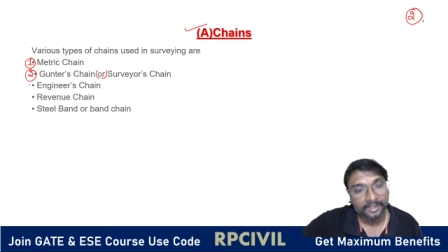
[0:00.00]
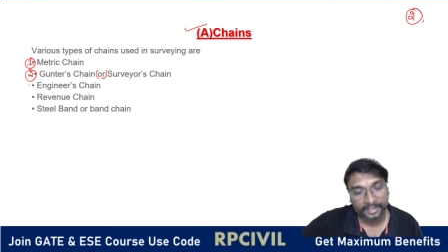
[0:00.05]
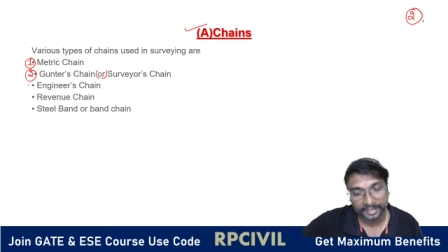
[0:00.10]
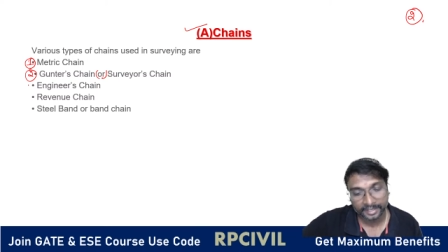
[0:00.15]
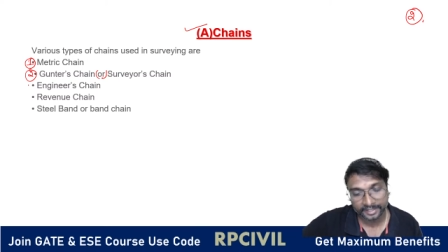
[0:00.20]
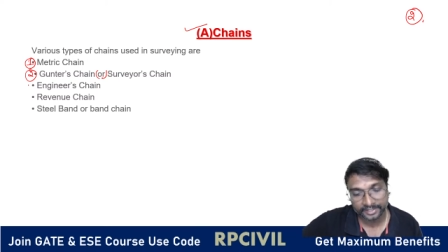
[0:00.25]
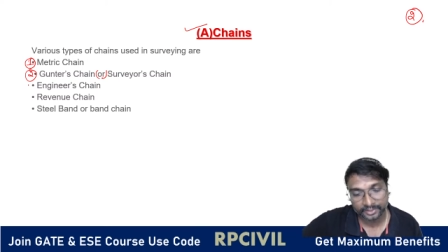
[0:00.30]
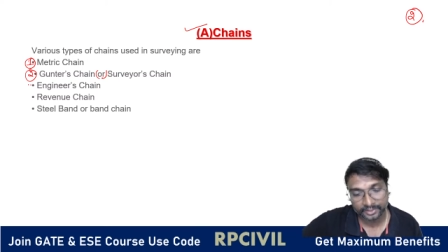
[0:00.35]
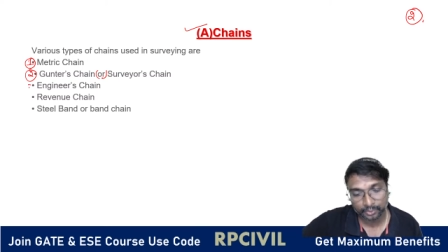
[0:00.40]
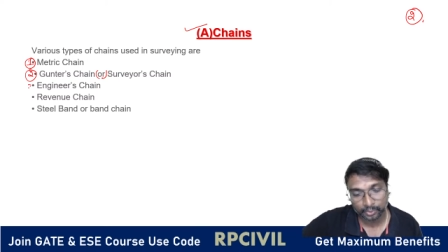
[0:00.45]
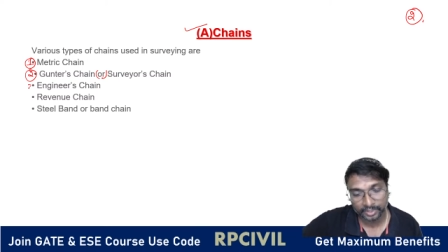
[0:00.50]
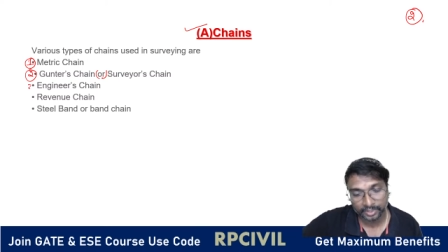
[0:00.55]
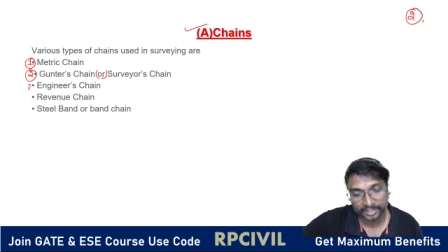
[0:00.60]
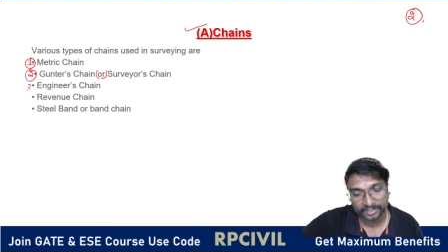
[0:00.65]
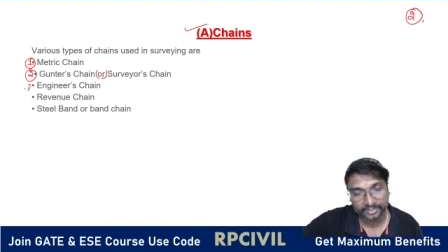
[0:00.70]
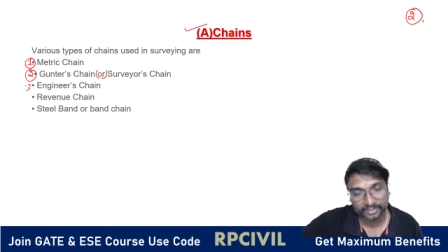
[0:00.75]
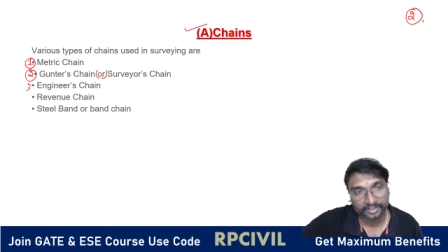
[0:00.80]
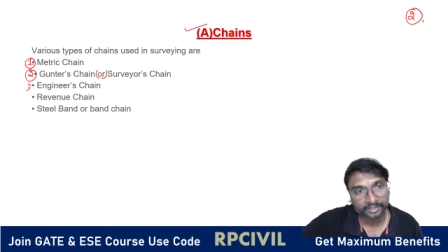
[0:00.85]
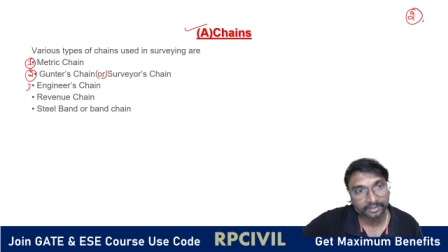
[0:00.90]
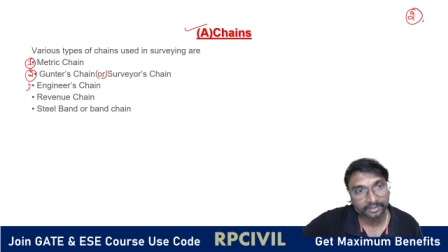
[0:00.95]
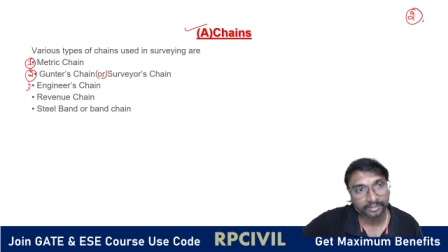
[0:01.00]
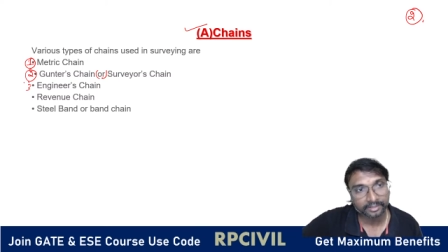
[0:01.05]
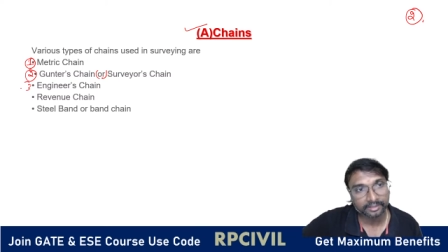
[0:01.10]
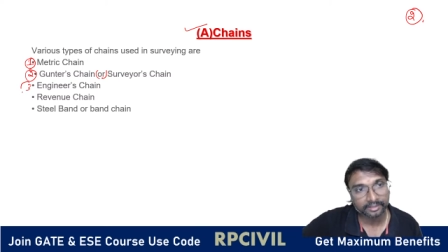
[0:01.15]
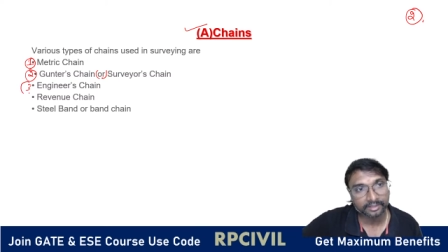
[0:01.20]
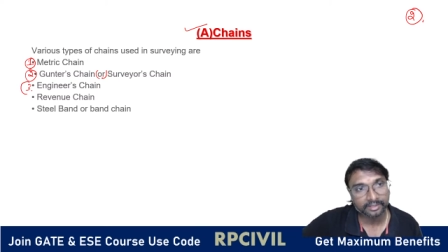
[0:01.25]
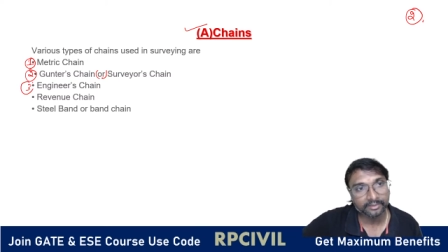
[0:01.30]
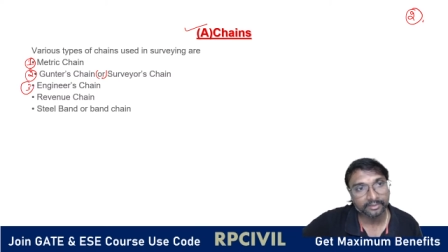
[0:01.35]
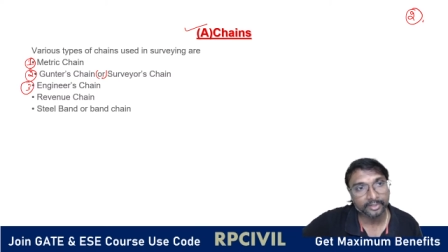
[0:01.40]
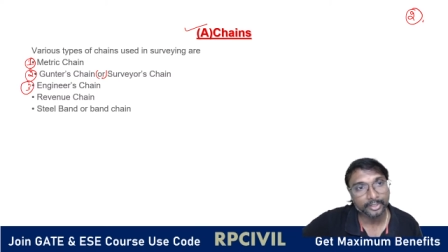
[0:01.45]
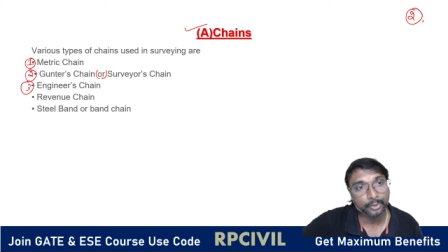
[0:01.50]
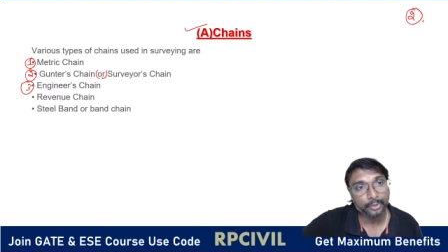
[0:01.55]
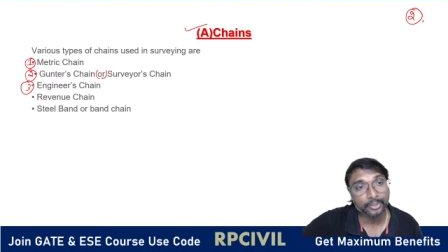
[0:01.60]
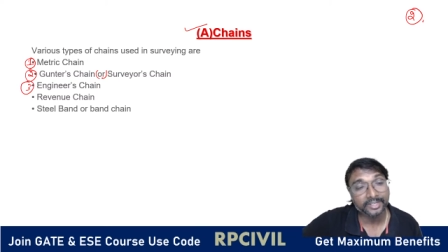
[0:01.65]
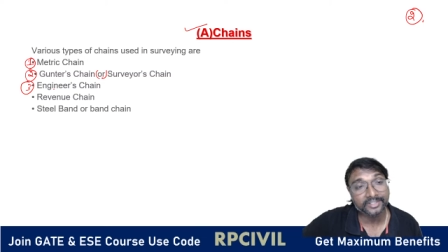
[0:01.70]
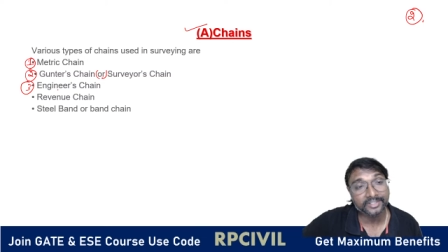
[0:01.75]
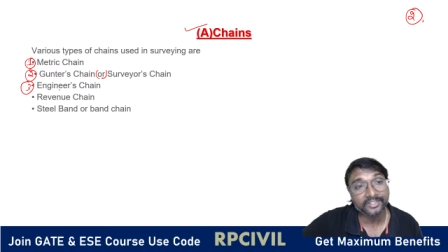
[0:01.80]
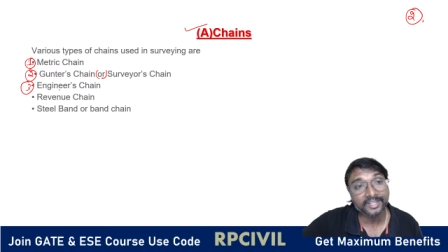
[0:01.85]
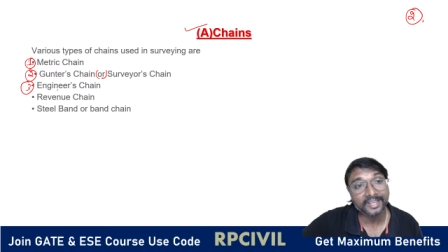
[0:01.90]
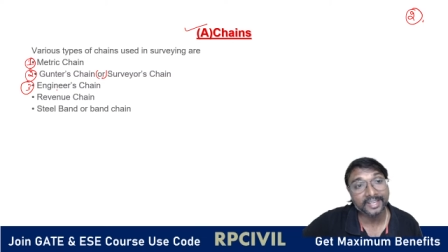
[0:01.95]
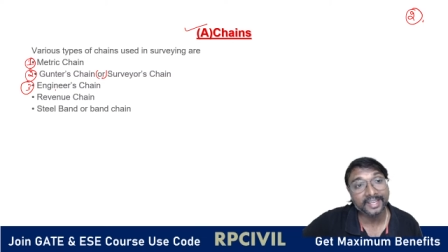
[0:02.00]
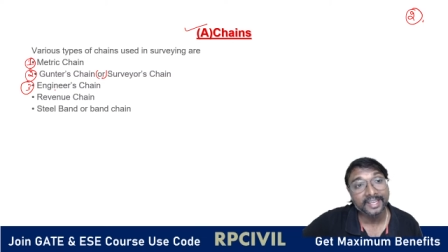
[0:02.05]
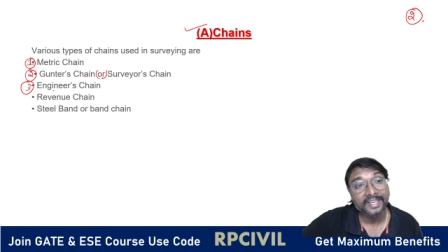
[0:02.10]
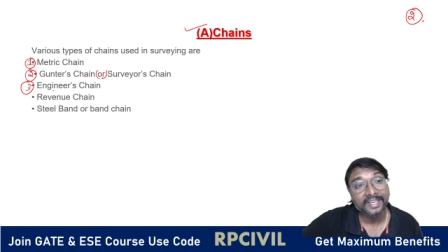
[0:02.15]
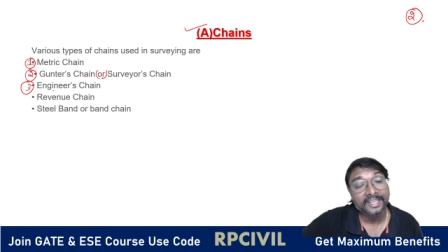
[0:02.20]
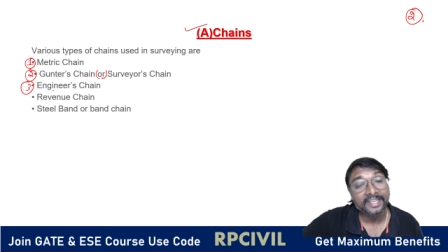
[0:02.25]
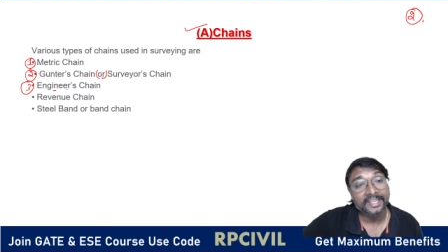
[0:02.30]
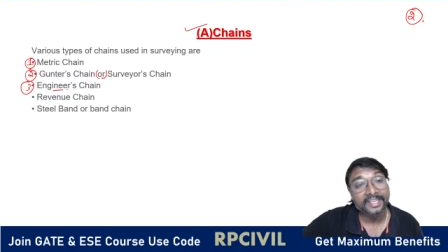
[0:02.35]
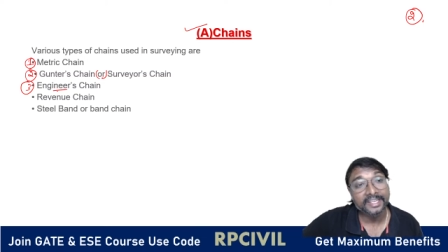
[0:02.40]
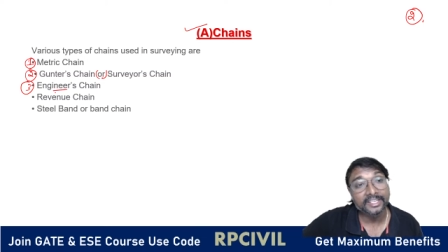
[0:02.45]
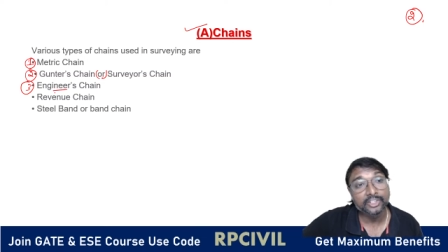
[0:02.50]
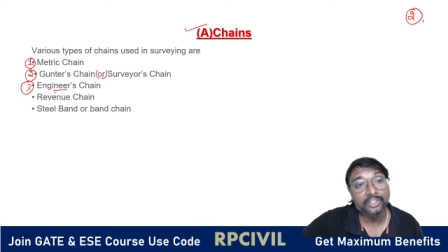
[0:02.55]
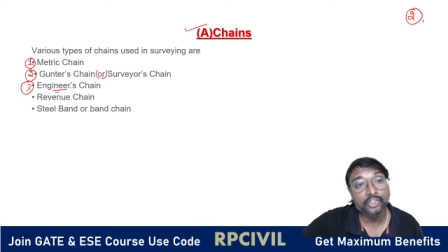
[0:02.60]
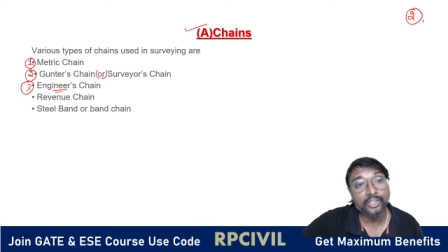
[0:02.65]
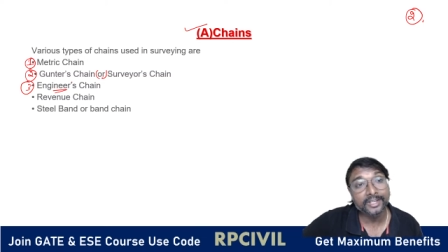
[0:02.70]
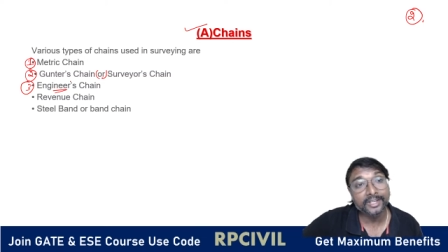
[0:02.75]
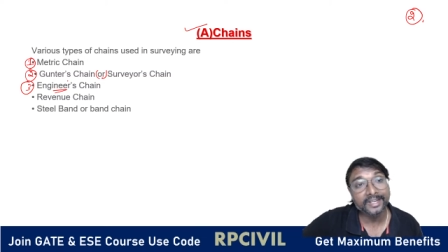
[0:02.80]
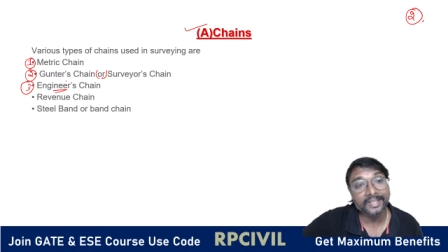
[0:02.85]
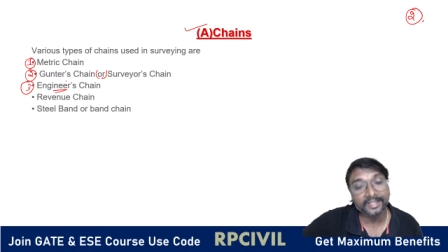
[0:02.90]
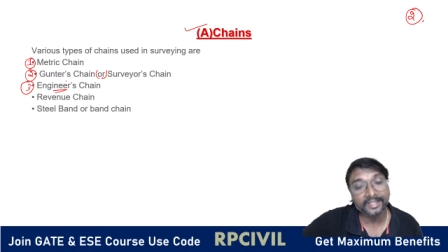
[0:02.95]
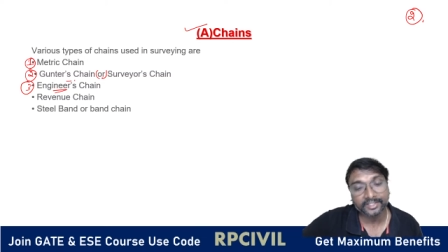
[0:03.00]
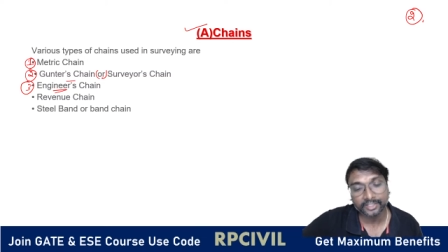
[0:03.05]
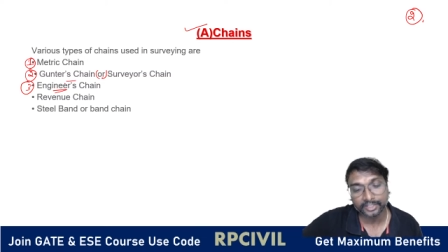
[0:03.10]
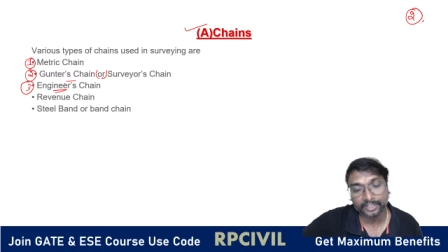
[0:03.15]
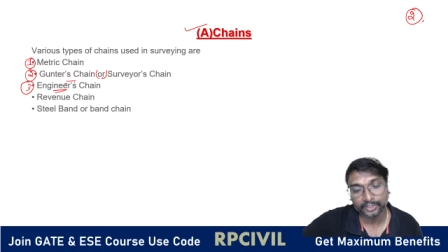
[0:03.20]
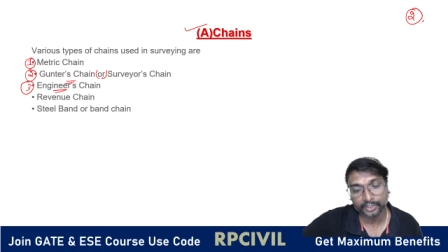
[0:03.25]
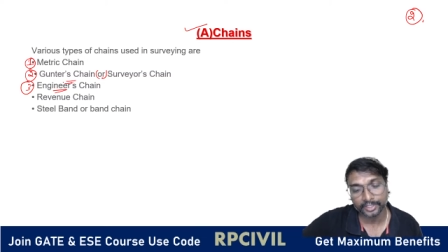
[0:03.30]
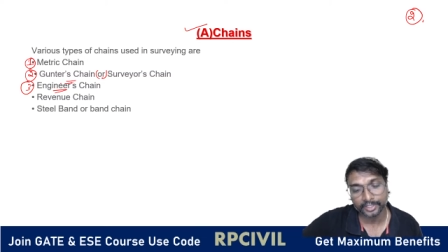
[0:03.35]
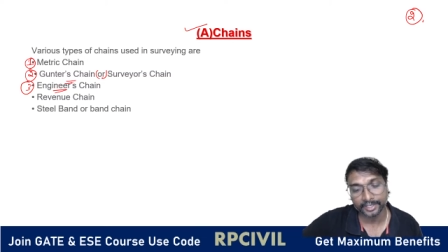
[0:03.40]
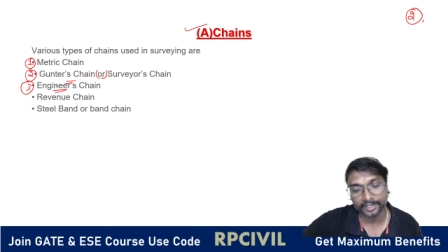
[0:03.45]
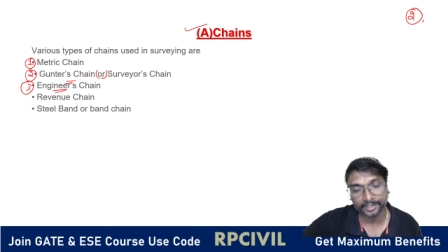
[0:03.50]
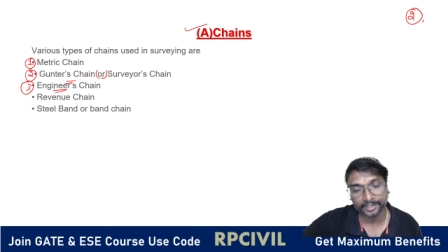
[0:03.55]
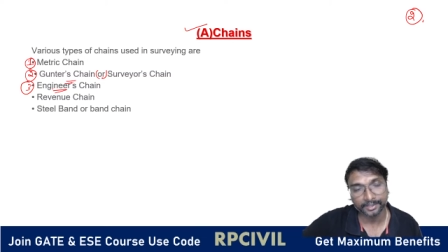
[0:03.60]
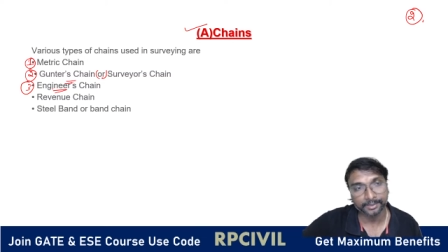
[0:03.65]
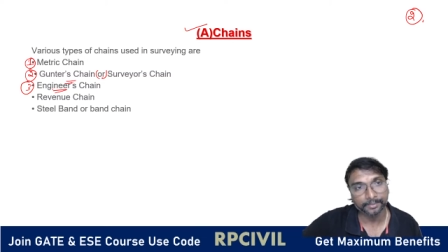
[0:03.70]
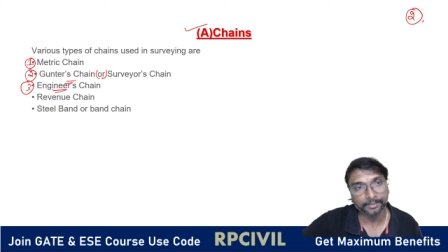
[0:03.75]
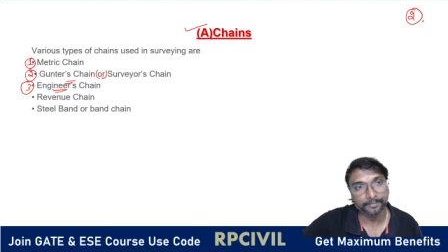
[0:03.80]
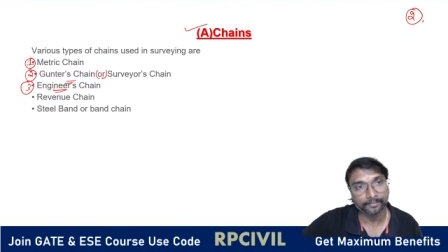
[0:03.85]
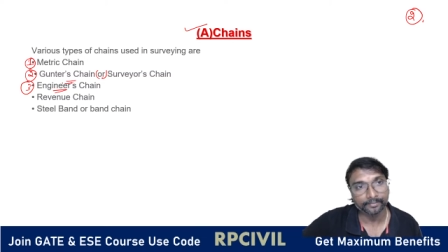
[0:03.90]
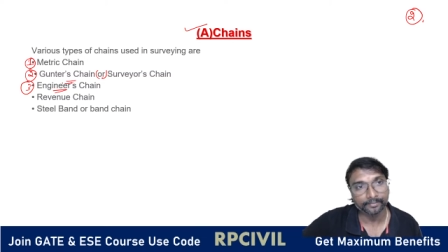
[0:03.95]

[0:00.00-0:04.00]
Next, what is the third one? You can say Engineer's chain.